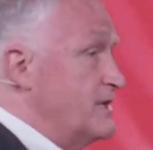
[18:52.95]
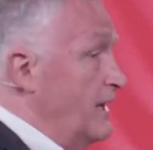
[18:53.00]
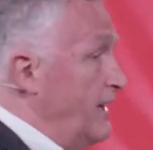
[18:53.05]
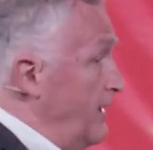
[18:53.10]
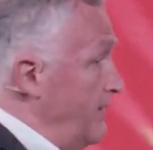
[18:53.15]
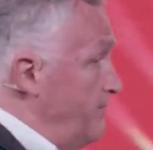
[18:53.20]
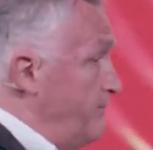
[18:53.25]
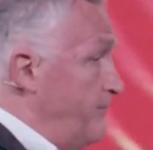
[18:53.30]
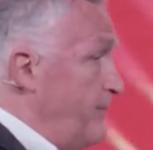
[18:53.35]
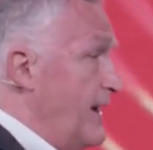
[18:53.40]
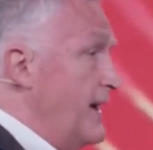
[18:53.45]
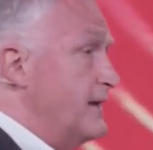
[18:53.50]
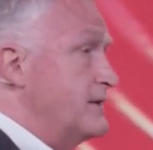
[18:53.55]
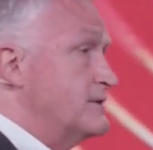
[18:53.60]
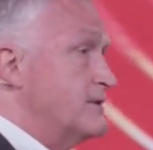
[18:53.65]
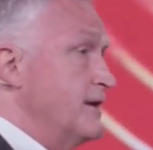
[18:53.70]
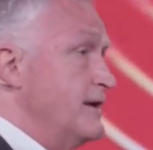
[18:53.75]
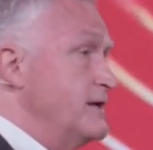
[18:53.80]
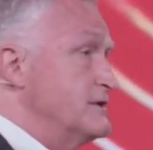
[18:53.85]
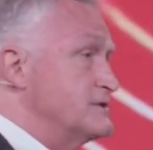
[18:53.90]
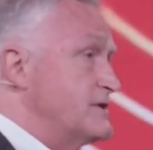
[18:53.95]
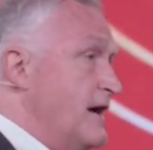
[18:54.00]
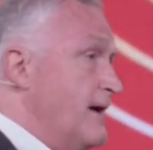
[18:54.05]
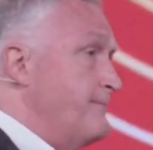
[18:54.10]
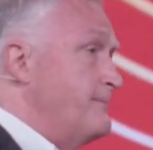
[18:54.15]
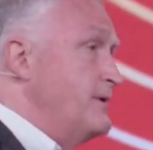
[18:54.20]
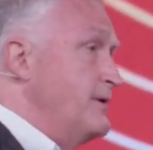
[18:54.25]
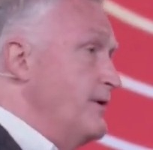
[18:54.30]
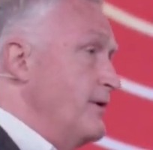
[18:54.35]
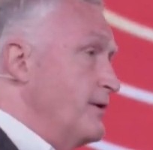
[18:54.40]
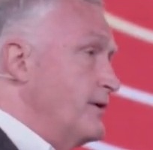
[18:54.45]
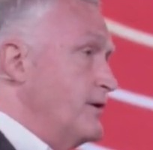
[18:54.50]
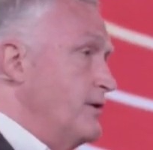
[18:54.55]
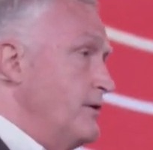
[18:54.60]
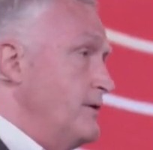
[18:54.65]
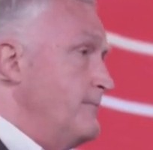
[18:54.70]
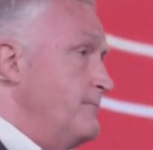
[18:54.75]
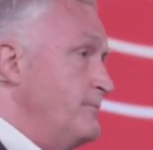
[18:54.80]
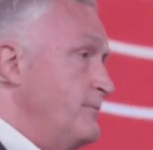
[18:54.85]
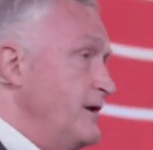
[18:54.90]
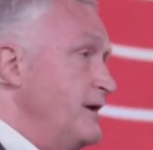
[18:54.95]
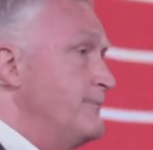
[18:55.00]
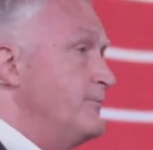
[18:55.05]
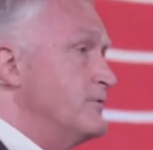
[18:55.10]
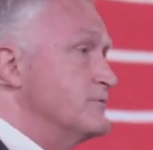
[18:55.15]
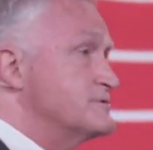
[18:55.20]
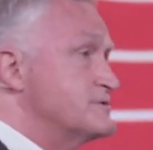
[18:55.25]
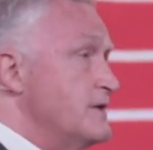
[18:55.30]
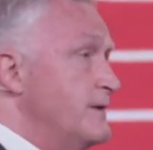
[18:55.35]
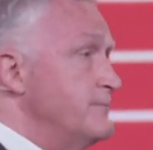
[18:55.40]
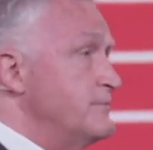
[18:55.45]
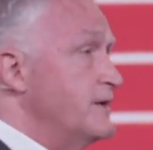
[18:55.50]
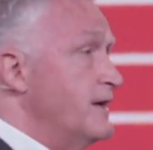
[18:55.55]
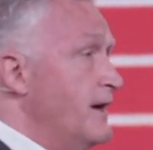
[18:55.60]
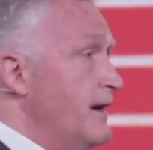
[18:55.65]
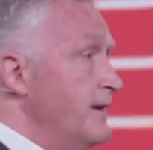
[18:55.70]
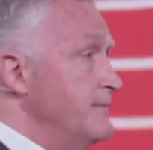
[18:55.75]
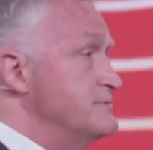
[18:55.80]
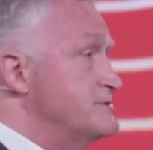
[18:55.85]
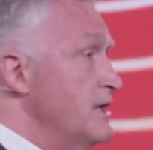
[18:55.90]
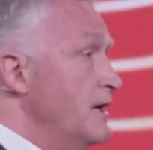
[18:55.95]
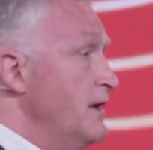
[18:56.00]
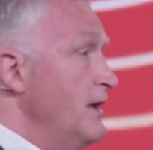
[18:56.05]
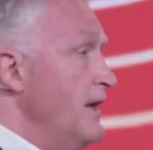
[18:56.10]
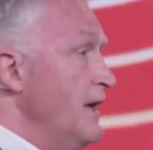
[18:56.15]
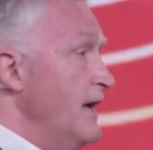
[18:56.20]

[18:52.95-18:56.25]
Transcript: and bad things happen to good people sometimes.